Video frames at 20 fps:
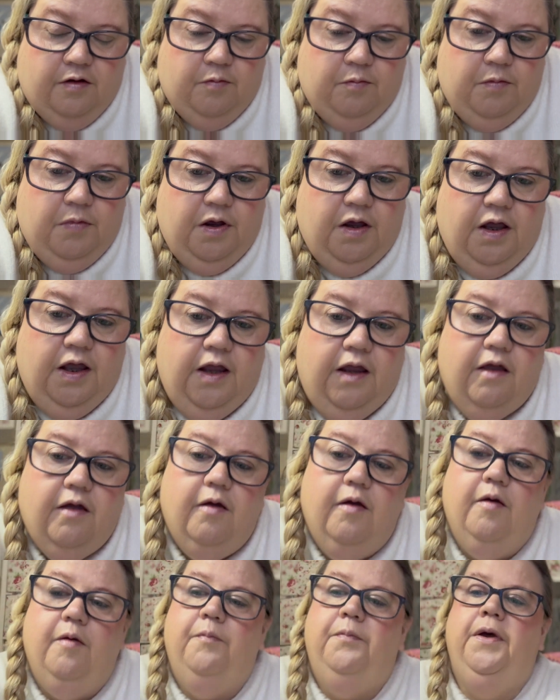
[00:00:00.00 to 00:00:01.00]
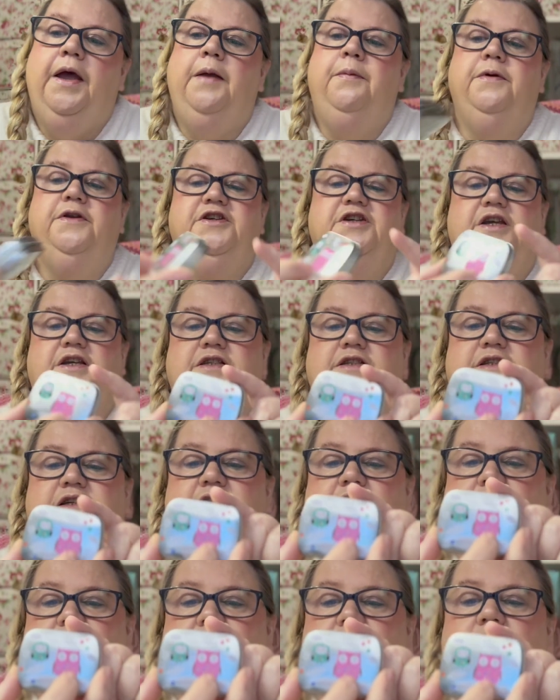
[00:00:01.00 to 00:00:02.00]
my paper chase
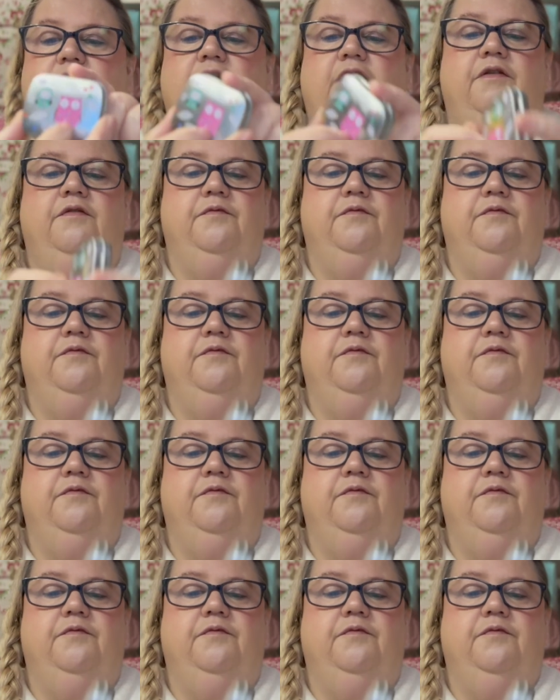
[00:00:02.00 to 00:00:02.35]
tin here.